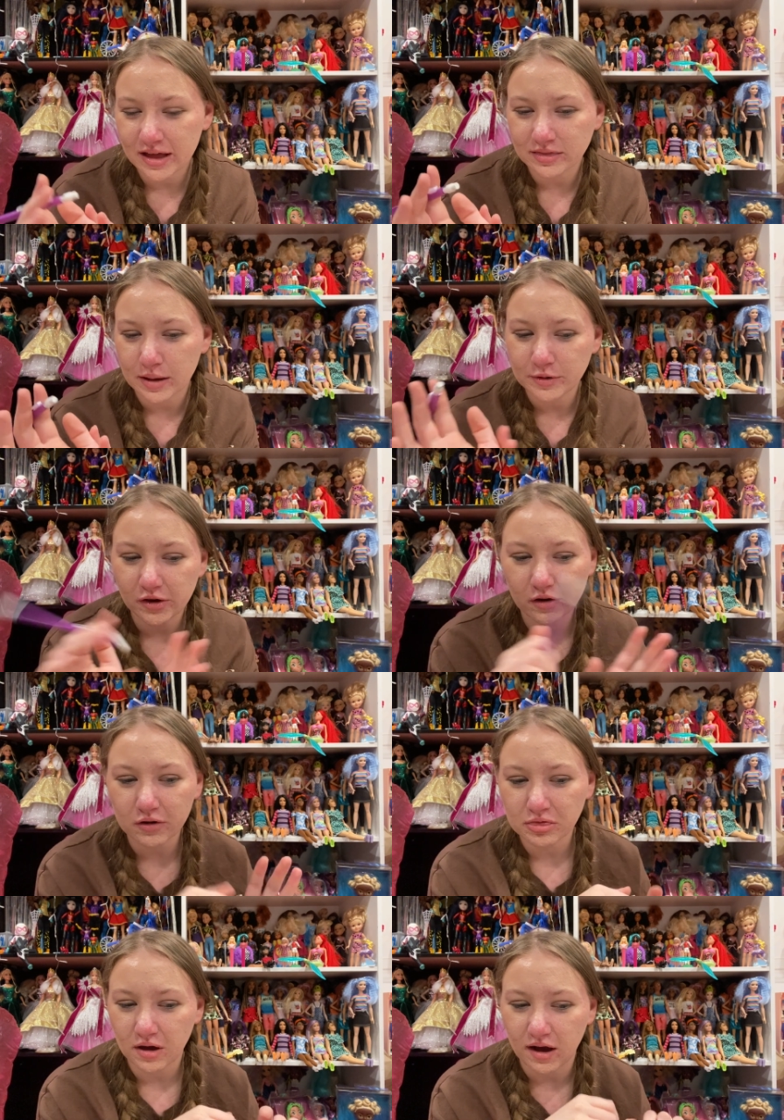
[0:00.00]
Let me know your
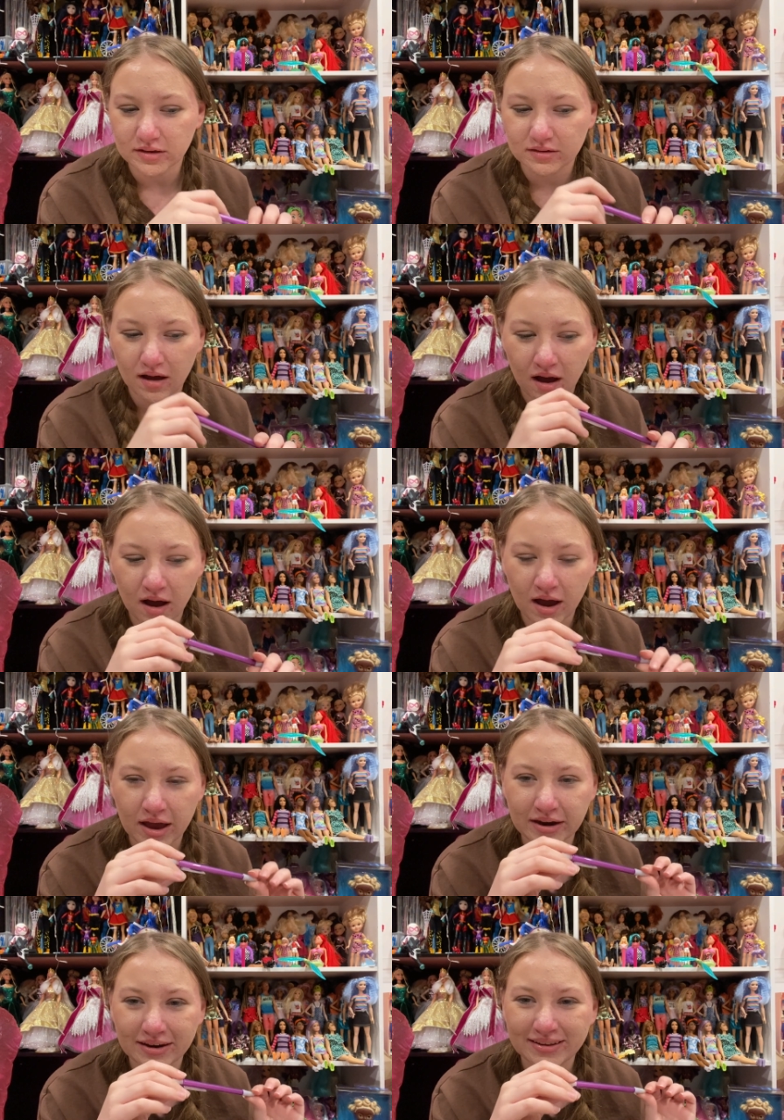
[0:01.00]
thoughts
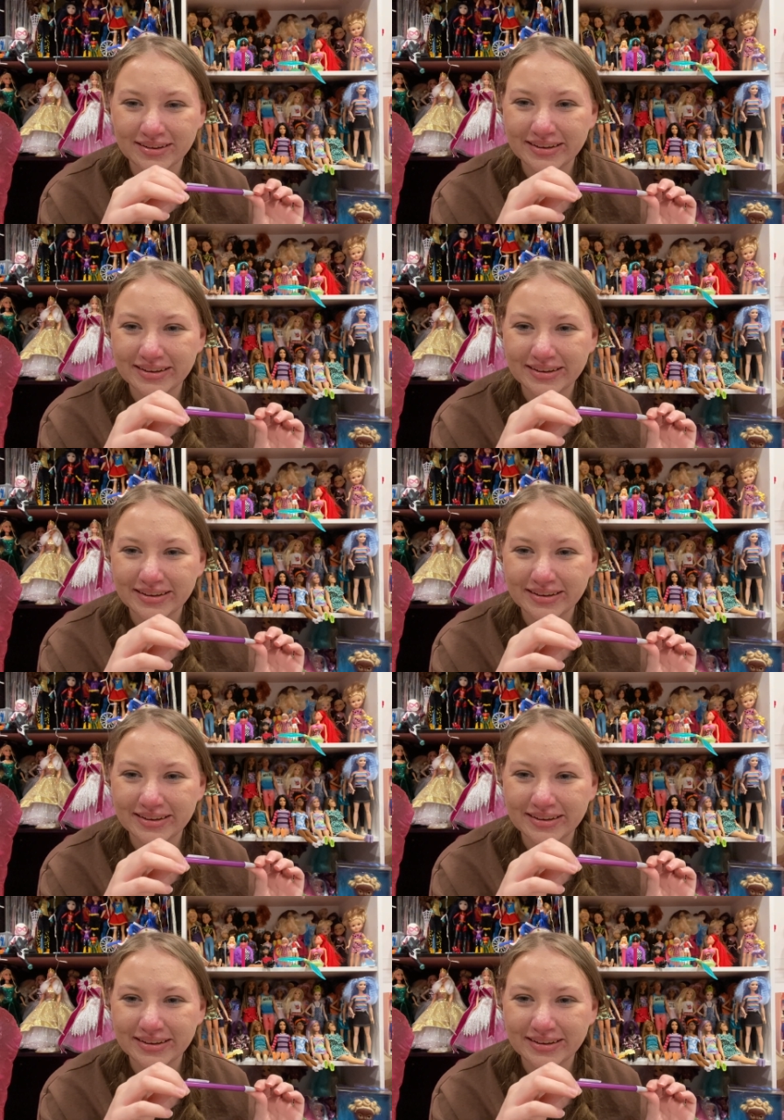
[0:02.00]
on